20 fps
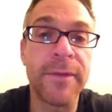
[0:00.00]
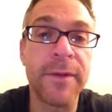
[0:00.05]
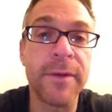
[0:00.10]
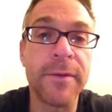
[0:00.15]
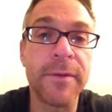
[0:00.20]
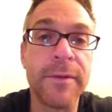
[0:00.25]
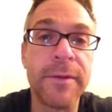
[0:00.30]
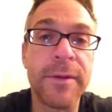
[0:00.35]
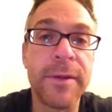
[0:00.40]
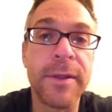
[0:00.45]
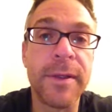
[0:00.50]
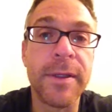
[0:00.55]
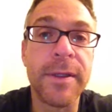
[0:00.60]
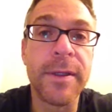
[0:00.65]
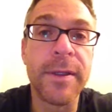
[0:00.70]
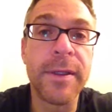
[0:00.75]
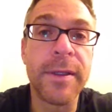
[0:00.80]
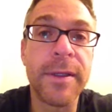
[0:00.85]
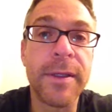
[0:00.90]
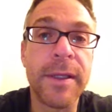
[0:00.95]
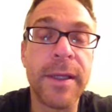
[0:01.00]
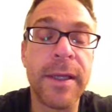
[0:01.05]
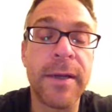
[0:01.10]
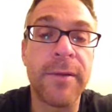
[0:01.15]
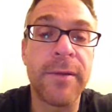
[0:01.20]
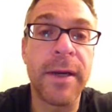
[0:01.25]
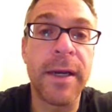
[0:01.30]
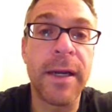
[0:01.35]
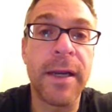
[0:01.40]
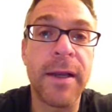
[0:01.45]
to. And
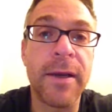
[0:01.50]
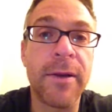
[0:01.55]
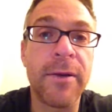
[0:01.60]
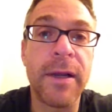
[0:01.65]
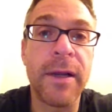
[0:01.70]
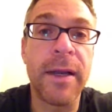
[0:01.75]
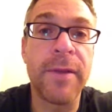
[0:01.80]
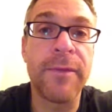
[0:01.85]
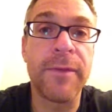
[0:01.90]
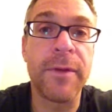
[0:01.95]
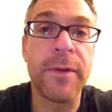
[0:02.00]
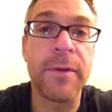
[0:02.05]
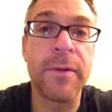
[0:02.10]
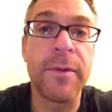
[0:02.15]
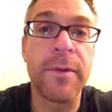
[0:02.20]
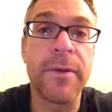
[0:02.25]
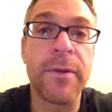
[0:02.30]
right now I don't have to do it.